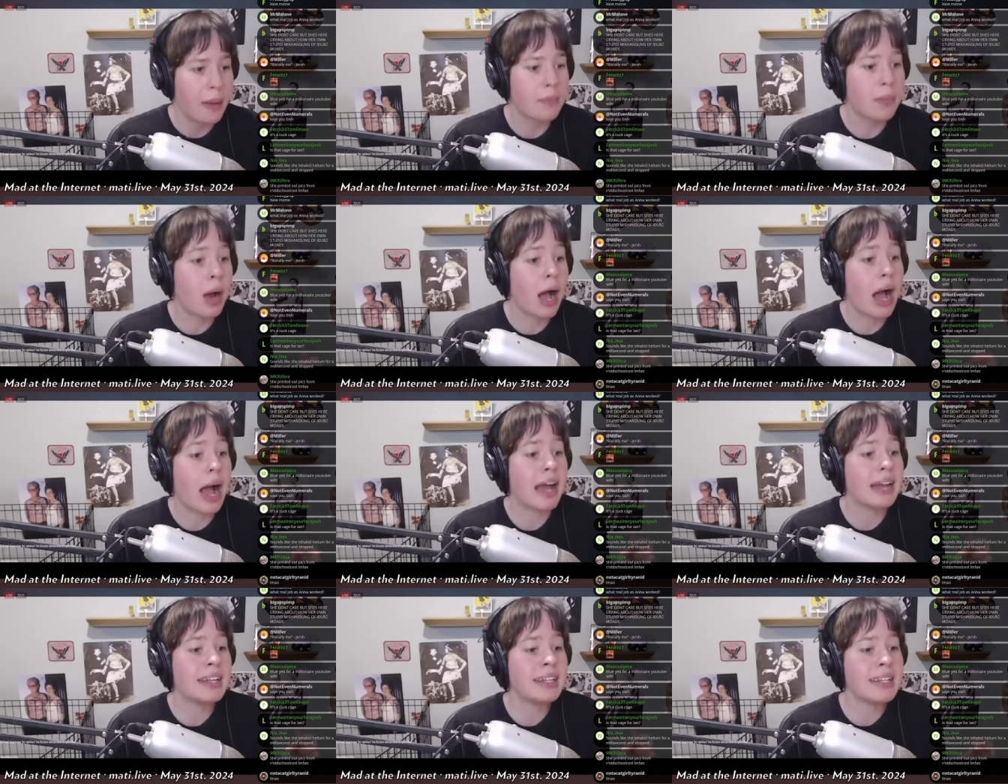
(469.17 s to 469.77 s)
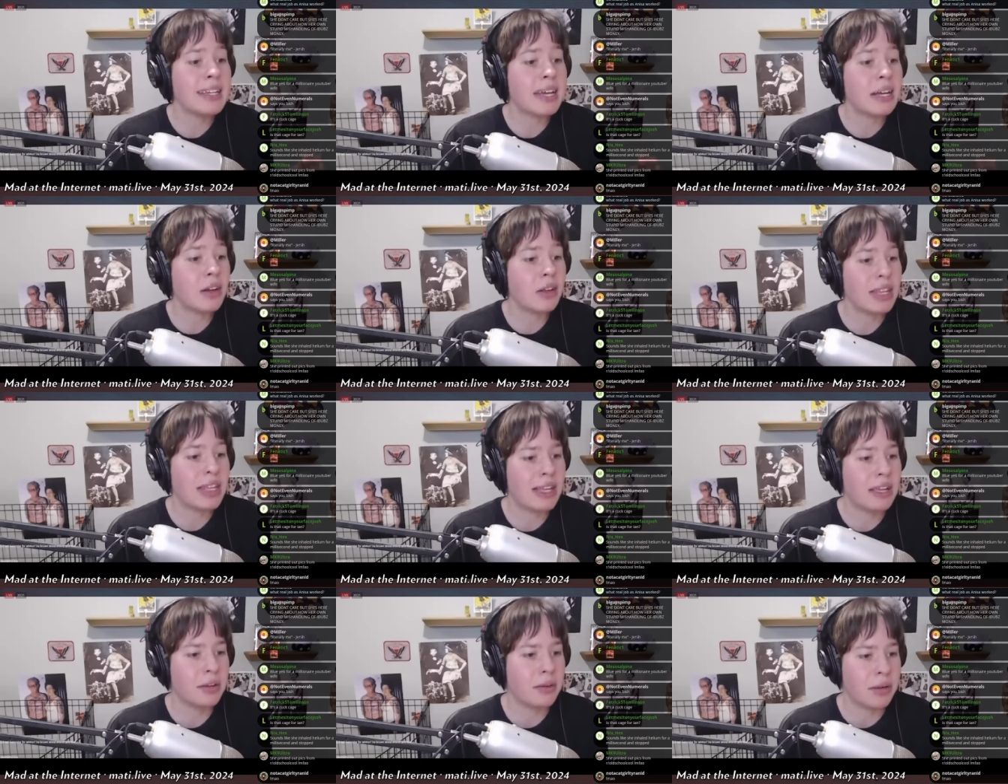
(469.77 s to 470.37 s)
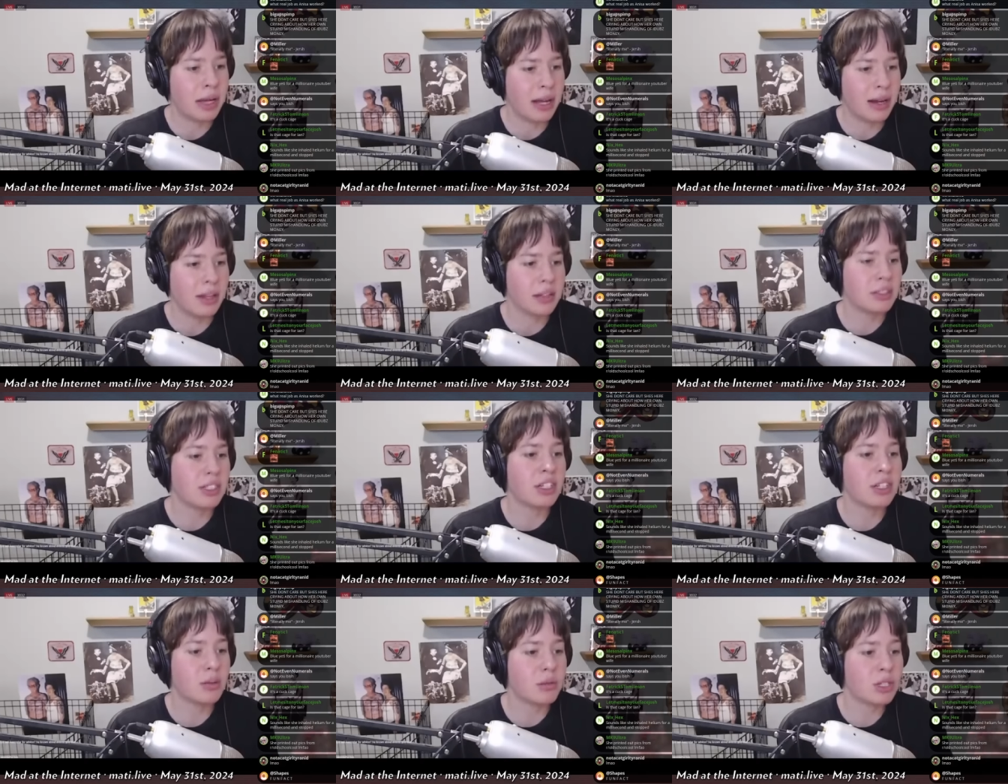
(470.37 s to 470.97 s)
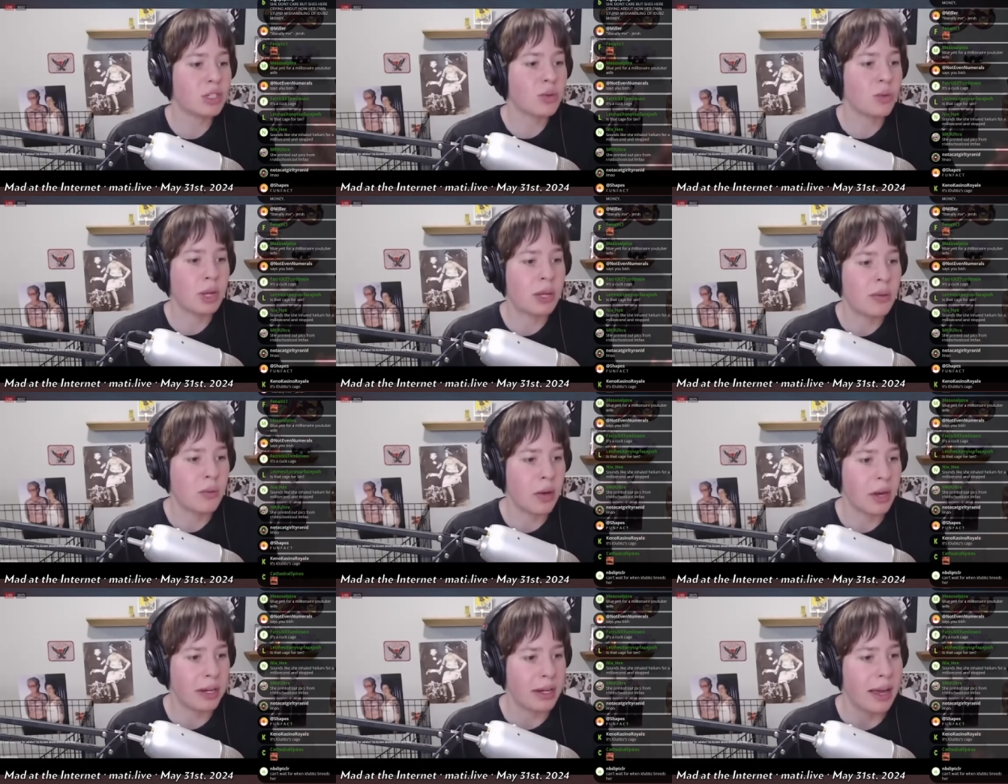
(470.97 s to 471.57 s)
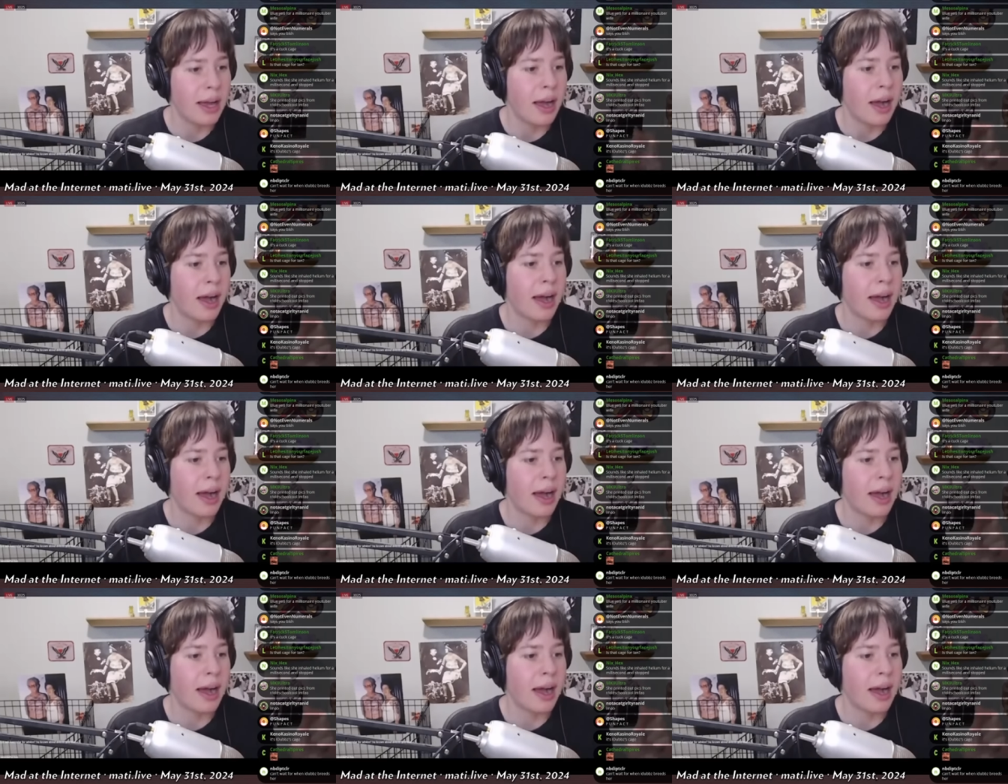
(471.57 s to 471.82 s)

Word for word: bro, I didn't get on the internet until I was 21.